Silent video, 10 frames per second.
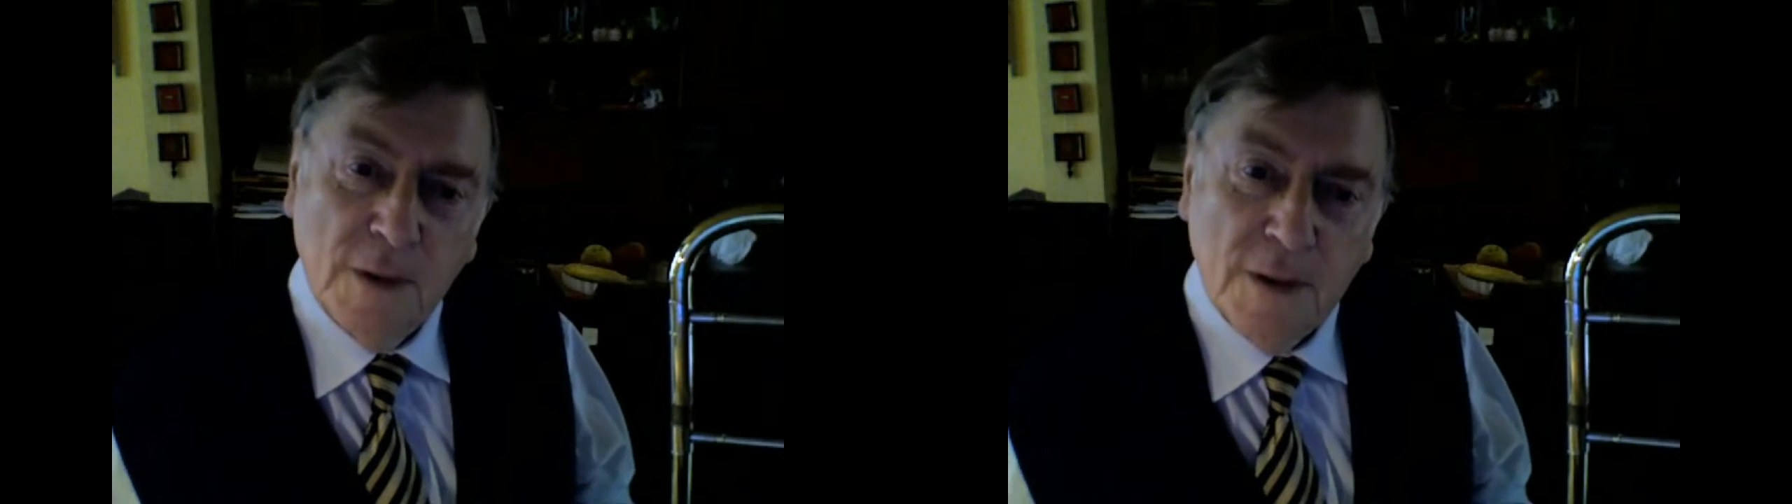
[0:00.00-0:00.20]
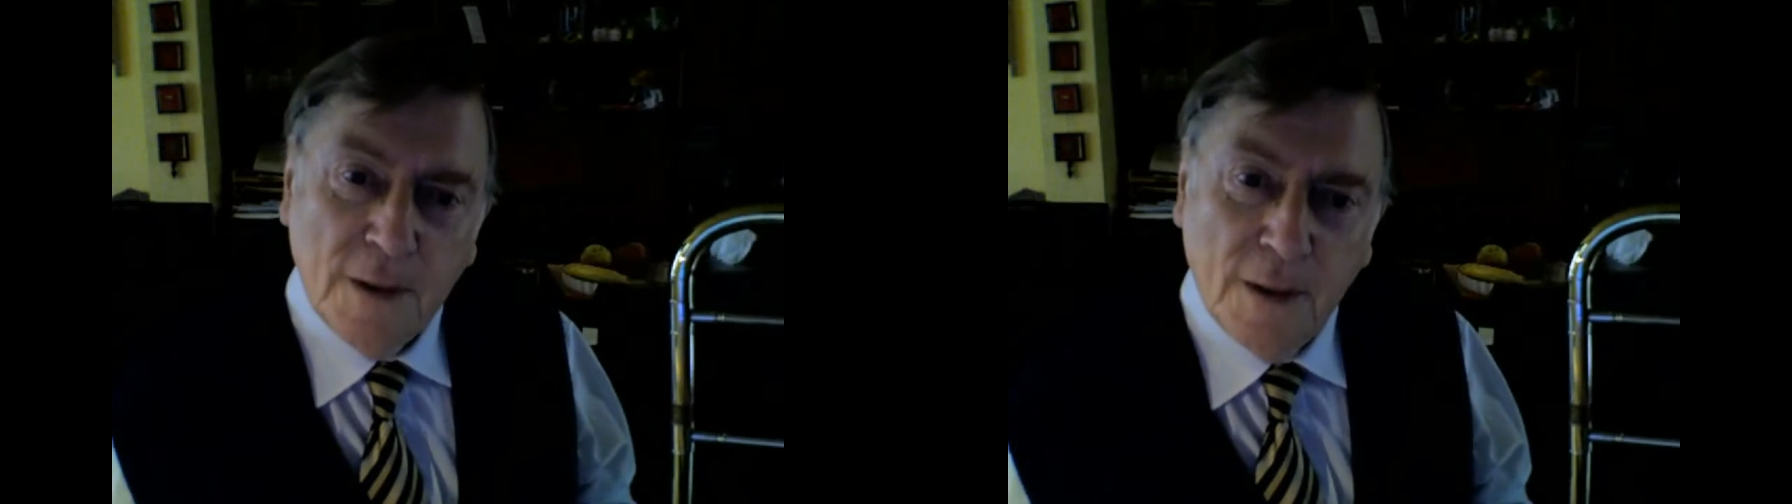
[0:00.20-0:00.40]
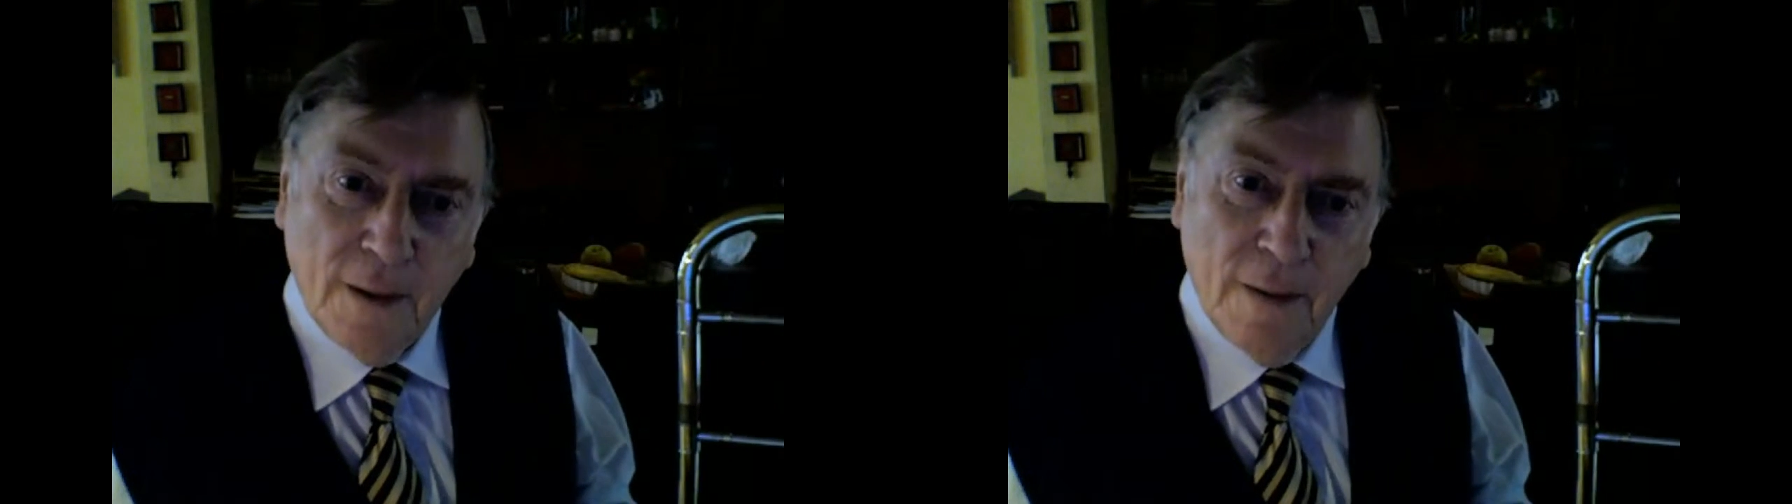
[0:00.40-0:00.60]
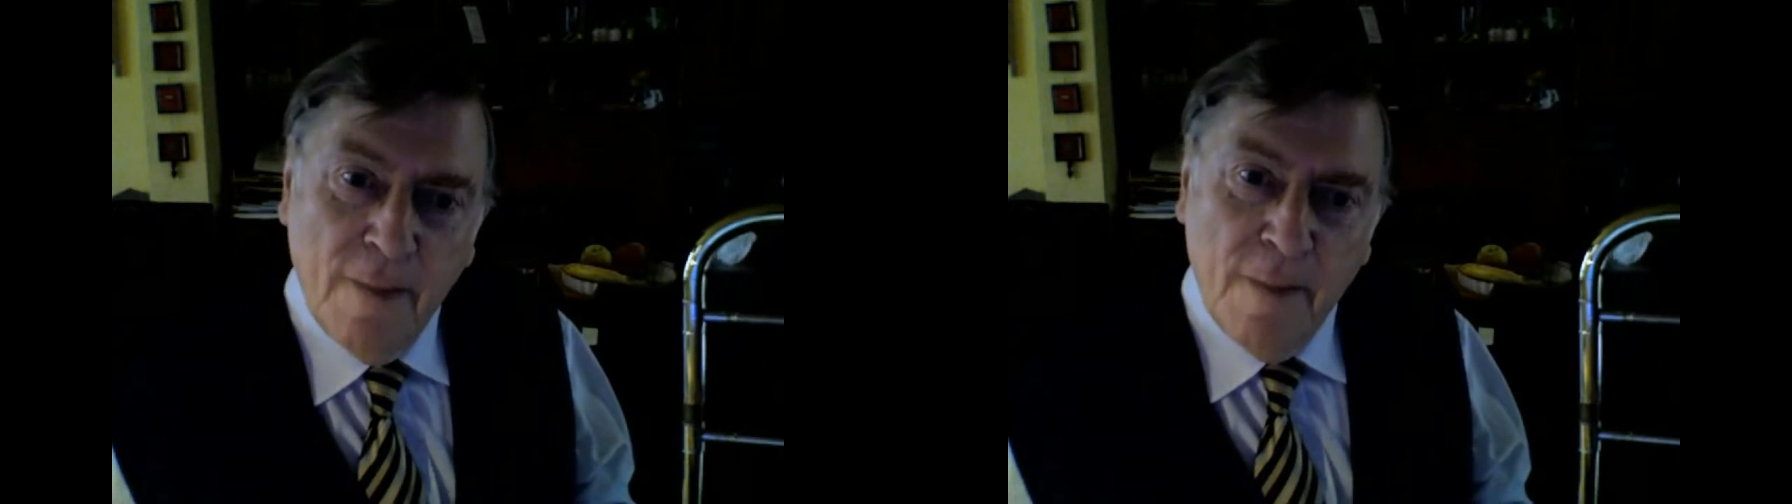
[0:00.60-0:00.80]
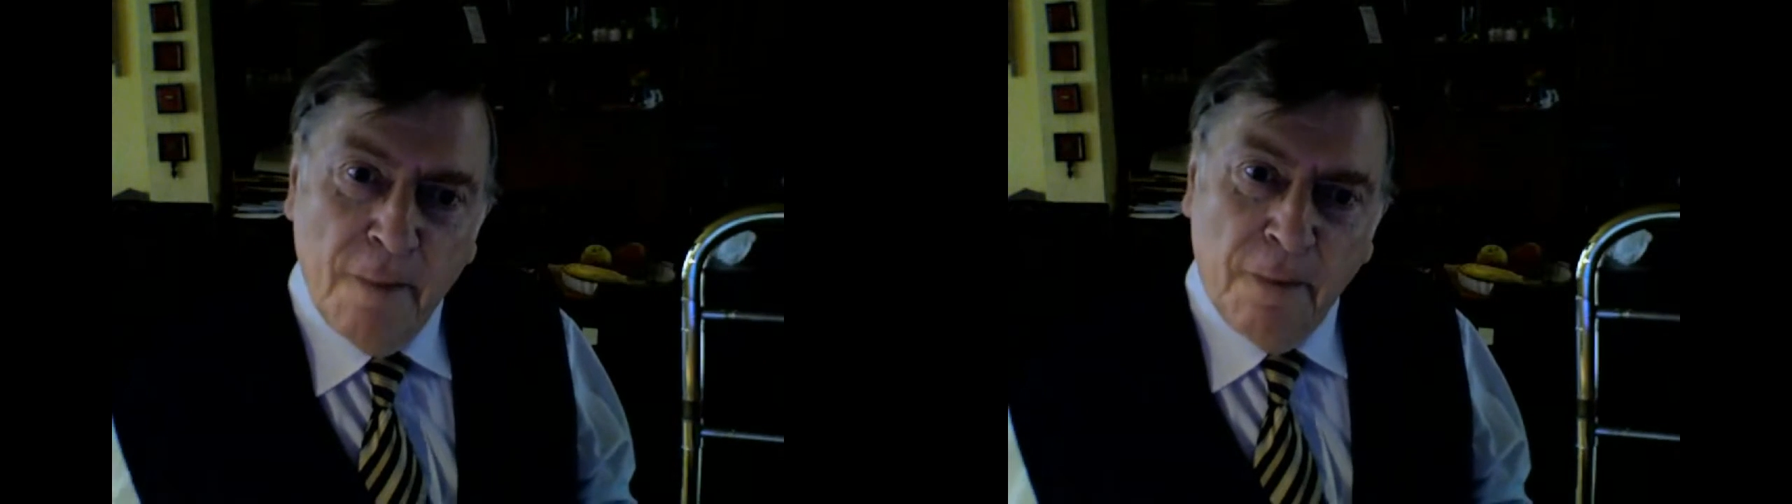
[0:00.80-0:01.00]
thing
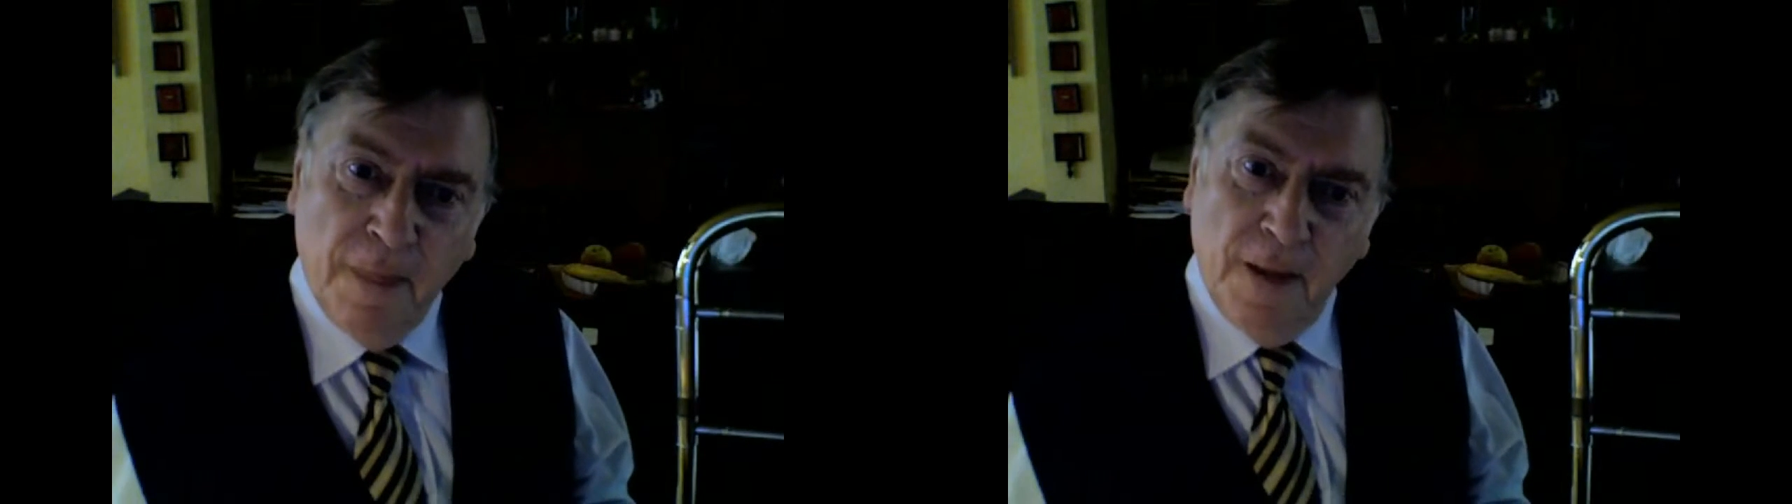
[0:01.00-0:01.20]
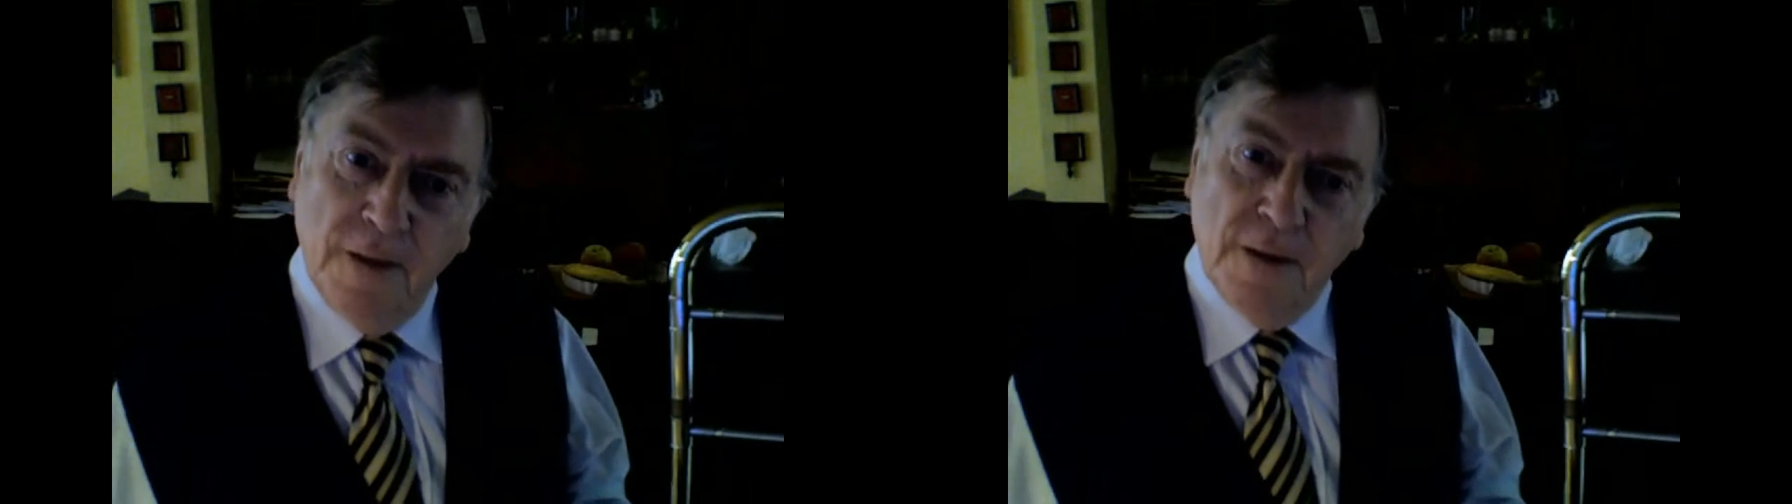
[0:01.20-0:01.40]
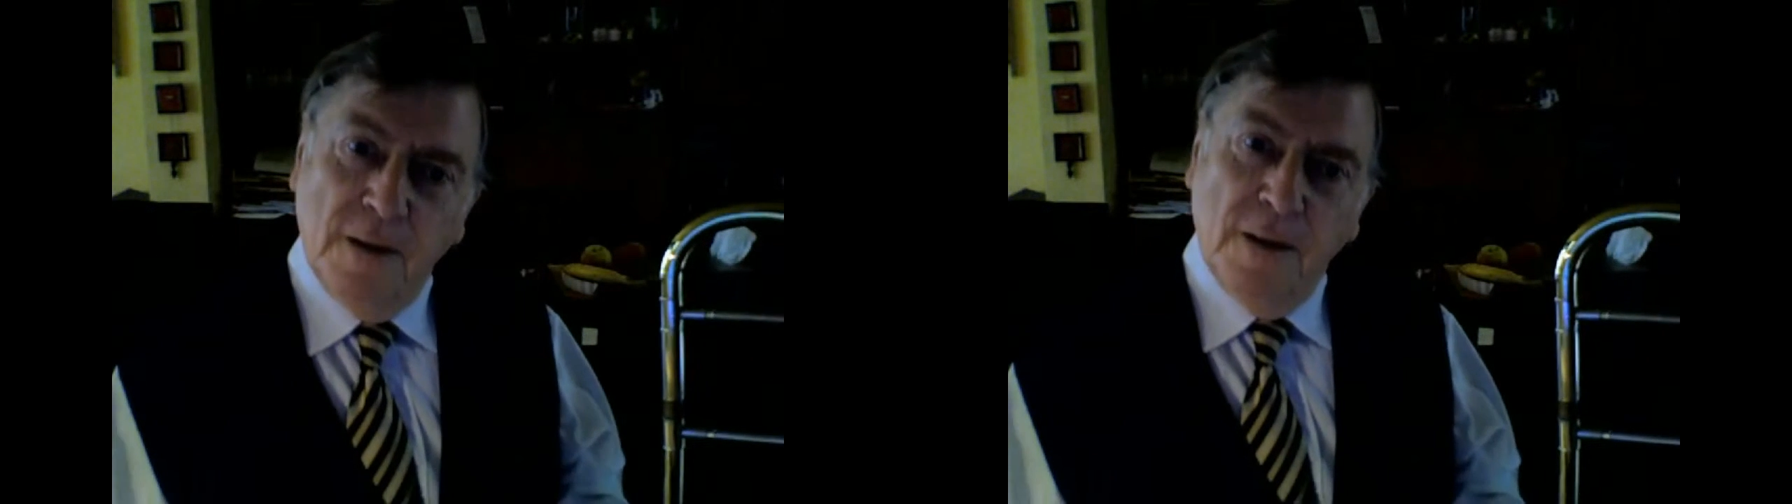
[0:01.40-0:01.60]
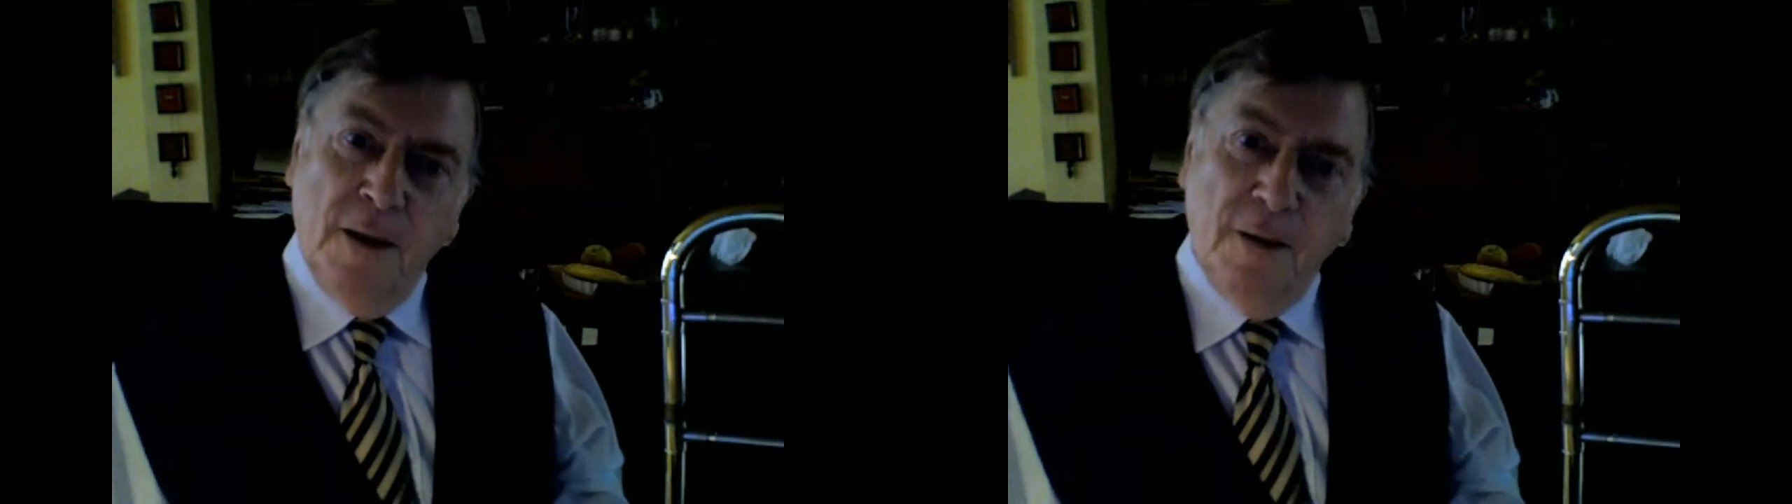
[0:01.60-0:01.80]
into the,